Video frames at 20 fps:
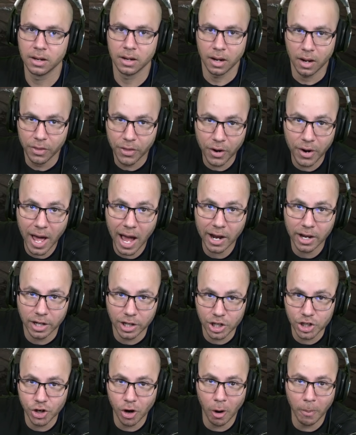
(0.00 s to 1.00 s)
they're not going to
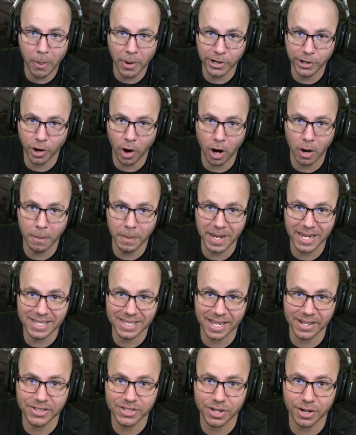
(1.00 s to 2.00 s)
show up on your heartbeat
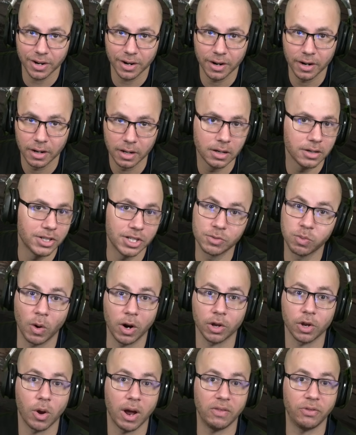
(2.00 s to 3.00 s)
sensor. Just want
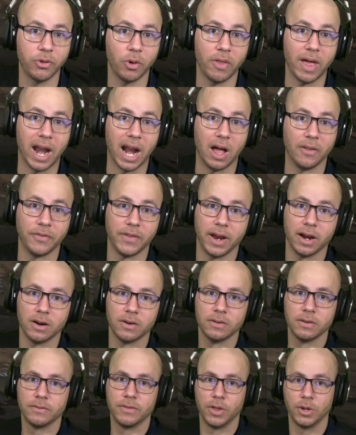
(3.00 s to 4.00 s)
to go ahead and throw that out there
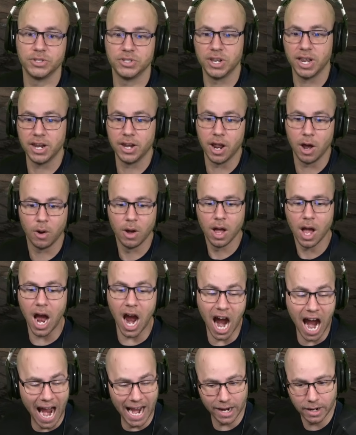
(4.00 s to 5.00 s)
for those who didn't know. All
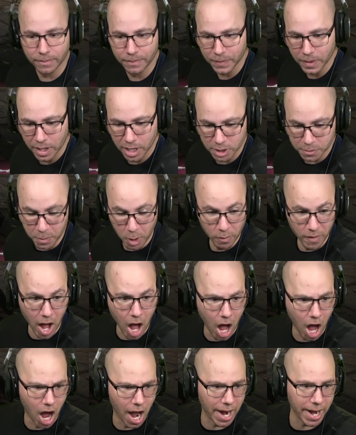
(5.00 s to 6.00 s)
right, move
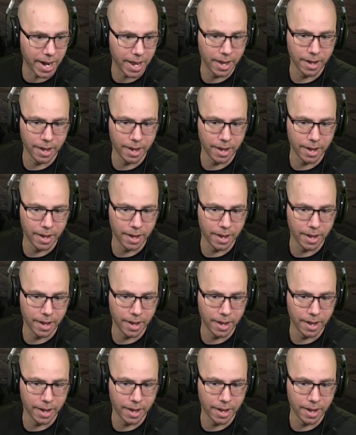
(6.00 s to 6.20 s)
on.